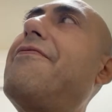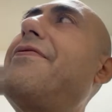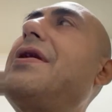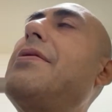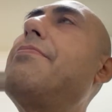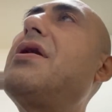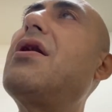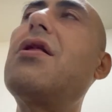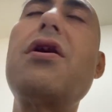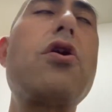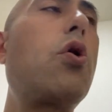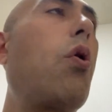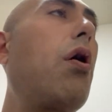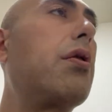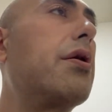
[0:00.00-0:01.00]
female
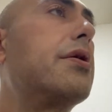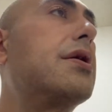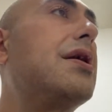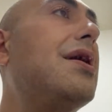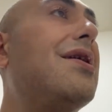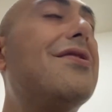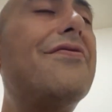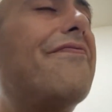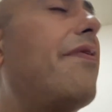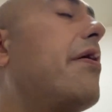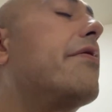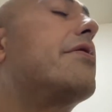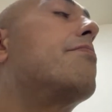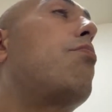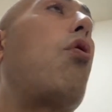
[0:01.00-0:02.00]
equality is
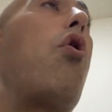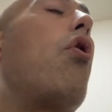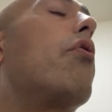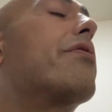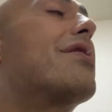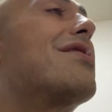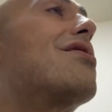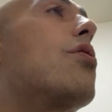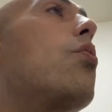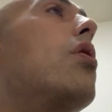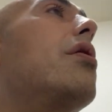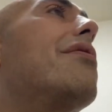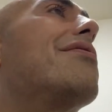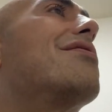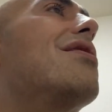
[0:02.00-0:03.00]
very important in the
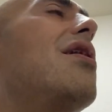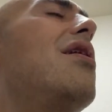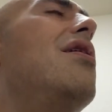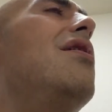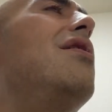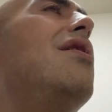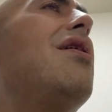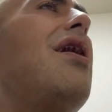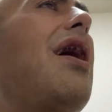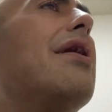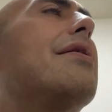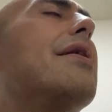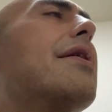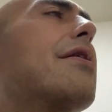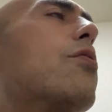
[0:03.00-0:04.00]
world. I
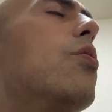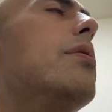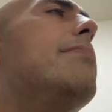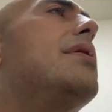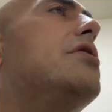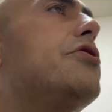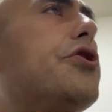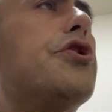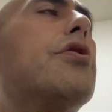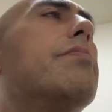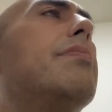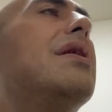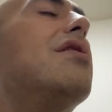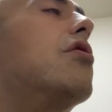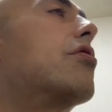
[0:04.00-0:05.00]
think women should
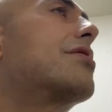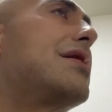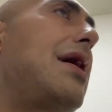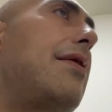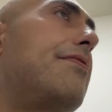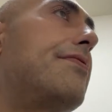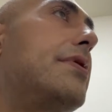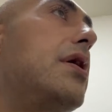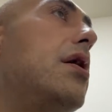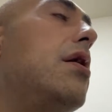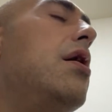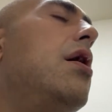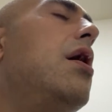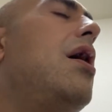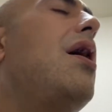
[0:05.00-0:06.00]
be looked
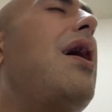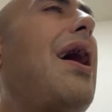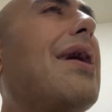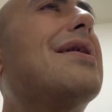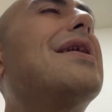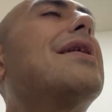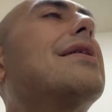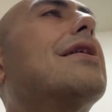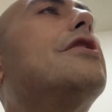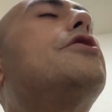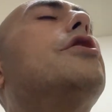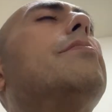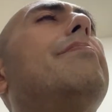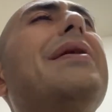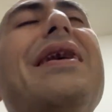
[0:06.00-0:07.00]
after. I think they
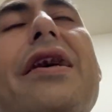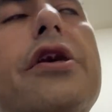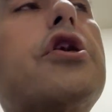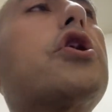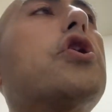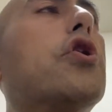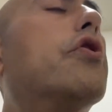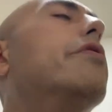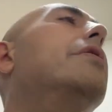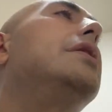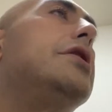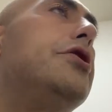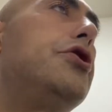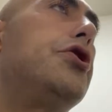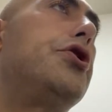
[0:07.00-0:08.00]
should be
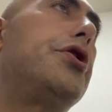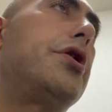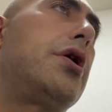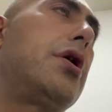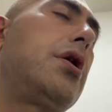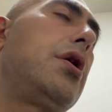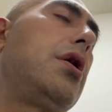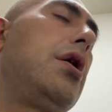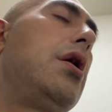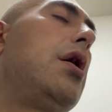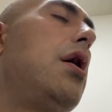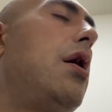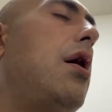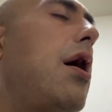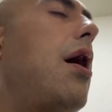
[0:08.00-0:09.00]
encouraged
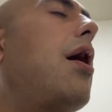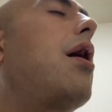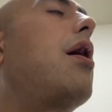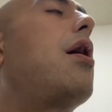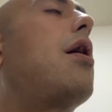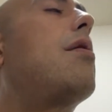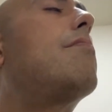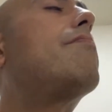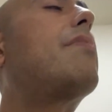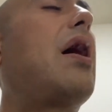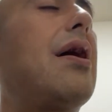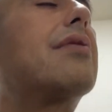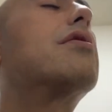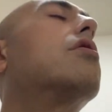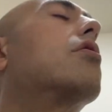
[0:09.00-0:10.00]

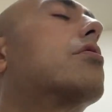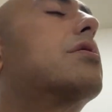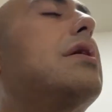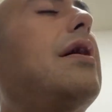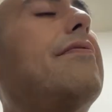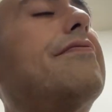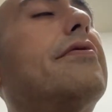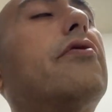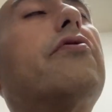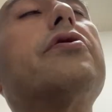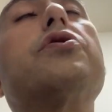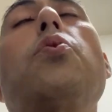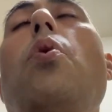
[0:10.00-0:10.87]
and looked after as